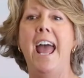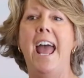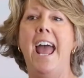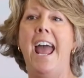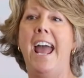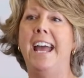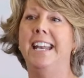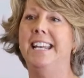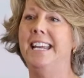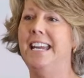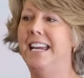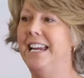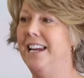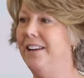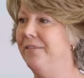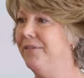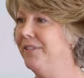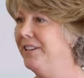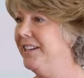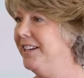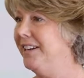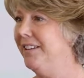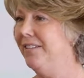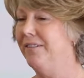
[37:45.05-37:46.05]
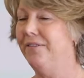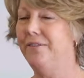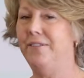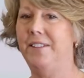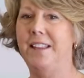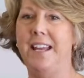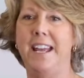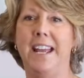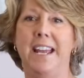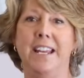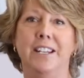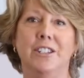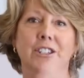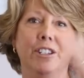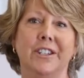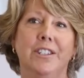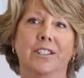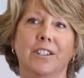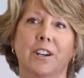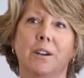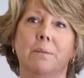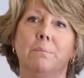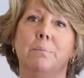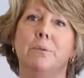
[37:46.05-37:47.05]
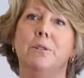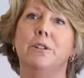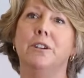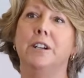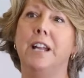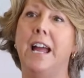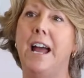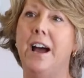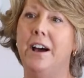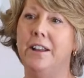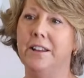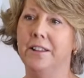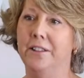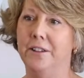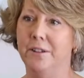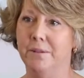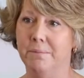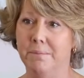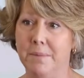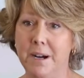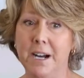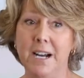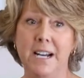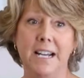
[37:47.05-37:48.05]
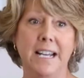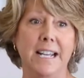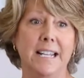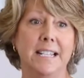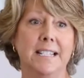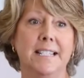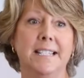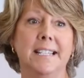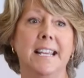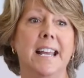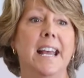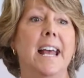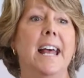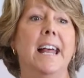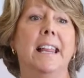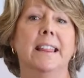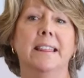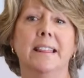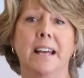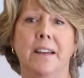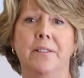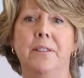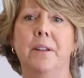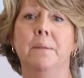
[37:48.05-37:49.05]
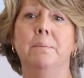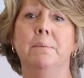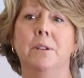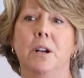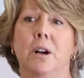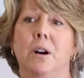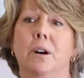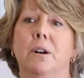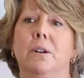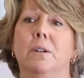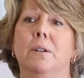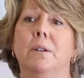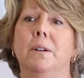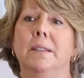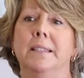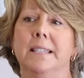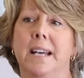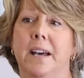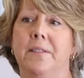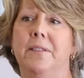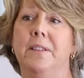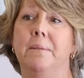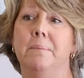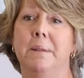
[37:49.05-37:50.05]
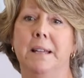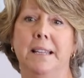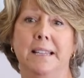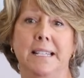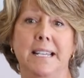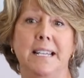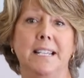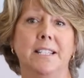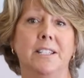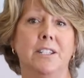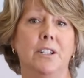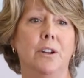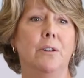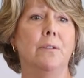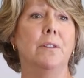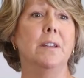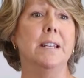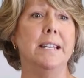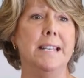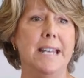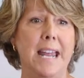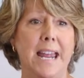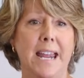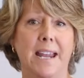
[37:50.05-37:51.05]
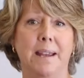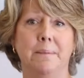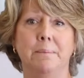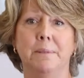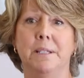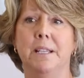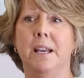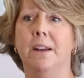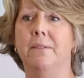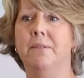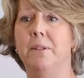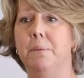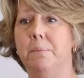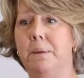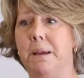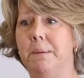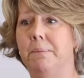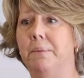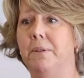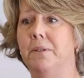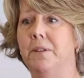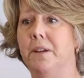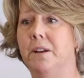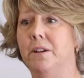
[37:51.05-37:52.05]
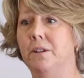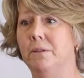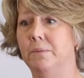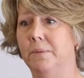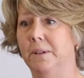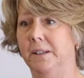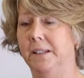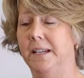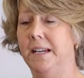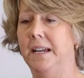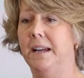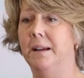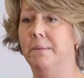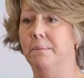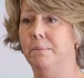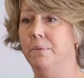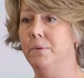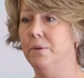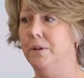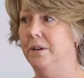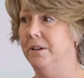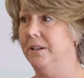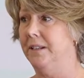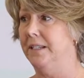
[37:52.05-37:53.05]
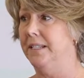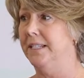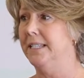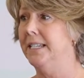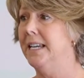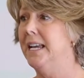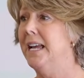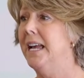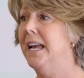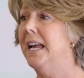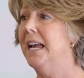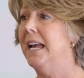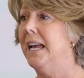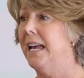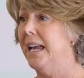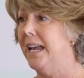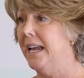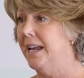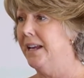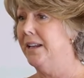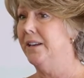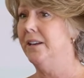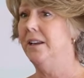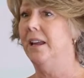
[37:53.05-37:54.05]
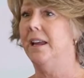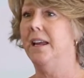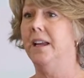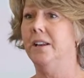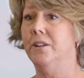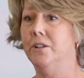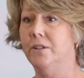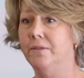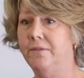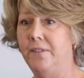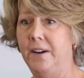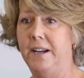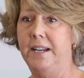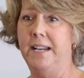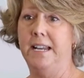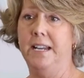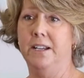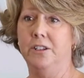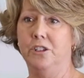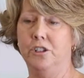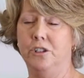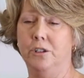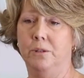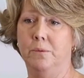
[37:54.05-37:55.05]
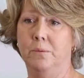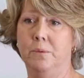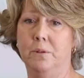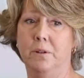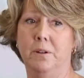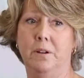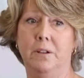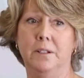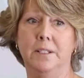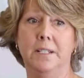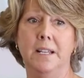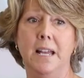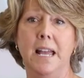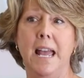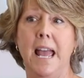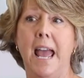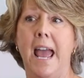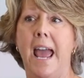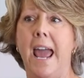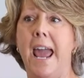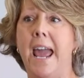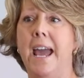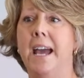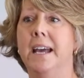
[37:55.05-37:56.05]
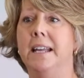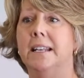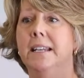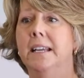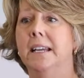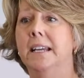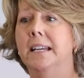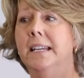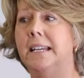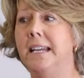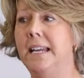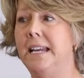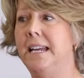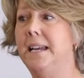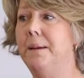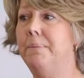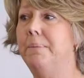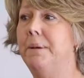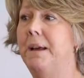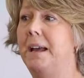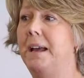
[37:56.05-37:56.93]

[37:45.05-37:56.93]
And even if they just are bored out of their minds, let them go. Let them at least know the names of the people that are really important in your financial world. And keep